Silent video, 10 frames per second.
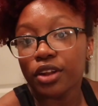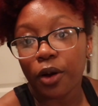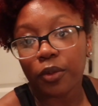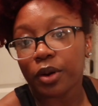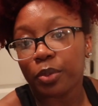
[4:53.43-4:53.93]
You
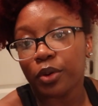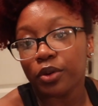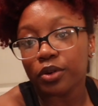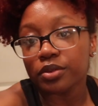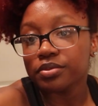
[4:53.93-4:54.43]
don't want to
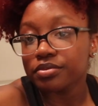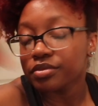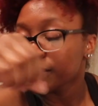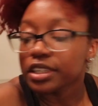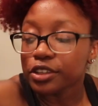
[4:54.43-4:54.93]
pull.
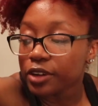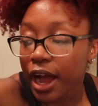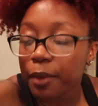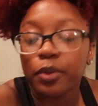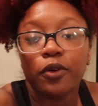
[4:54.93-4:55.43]
Do
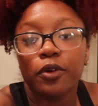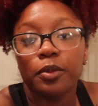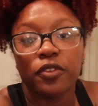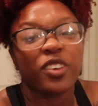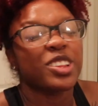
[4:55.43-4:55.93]
not pull
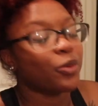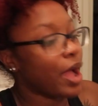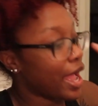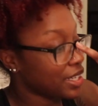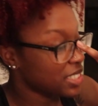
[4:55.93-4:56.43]
before the
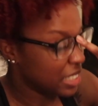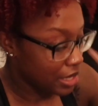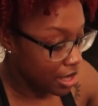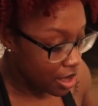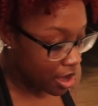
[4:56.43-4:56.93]
wax
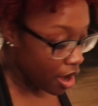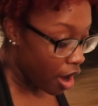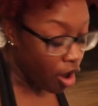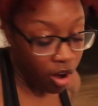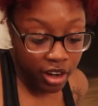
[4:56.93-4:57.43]

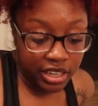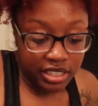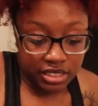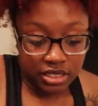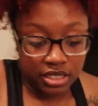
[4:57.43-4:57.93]

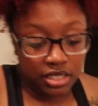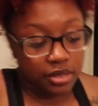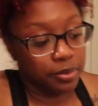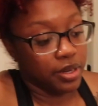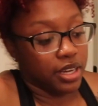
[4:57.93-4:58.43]
hardens
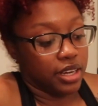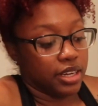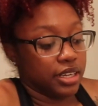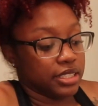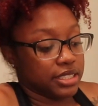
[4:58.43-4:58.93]

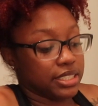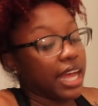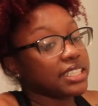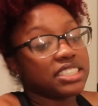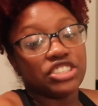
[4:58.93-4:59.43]
because
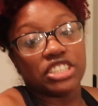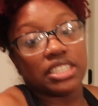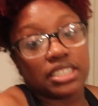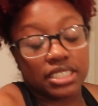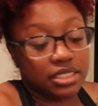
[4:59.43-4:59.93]
that's
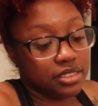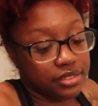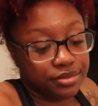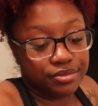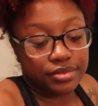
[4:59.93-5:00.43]
just,
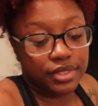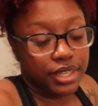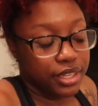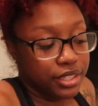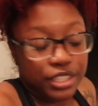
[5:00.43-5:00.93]

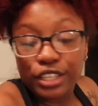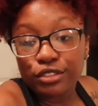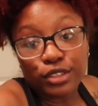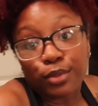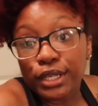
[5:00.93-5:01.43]
then
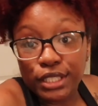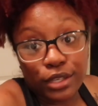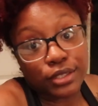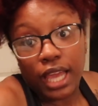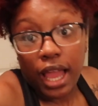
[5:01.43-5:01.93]
you just wasted
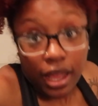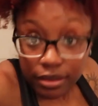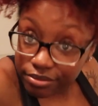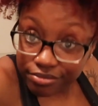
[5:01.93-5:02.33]
your time.